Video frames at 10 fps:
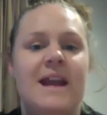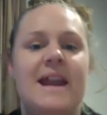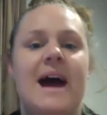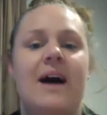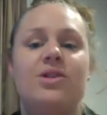
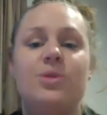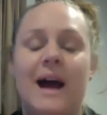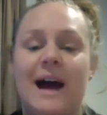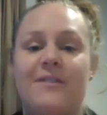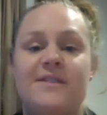Now, you
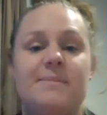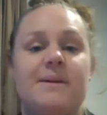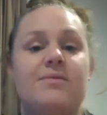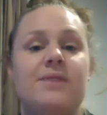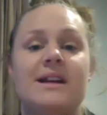have to
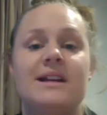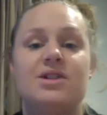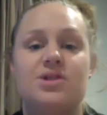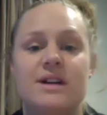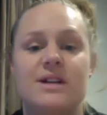be really
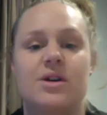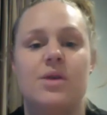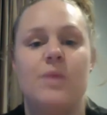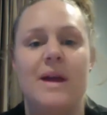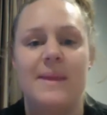strict
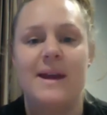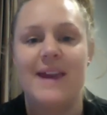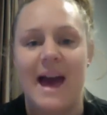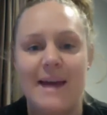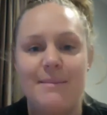on when the
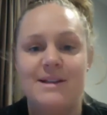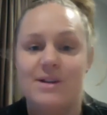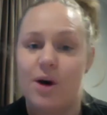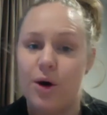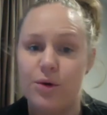game is
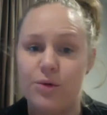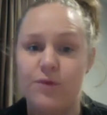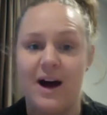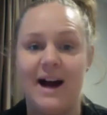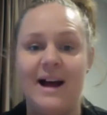
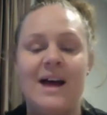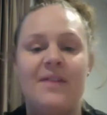over,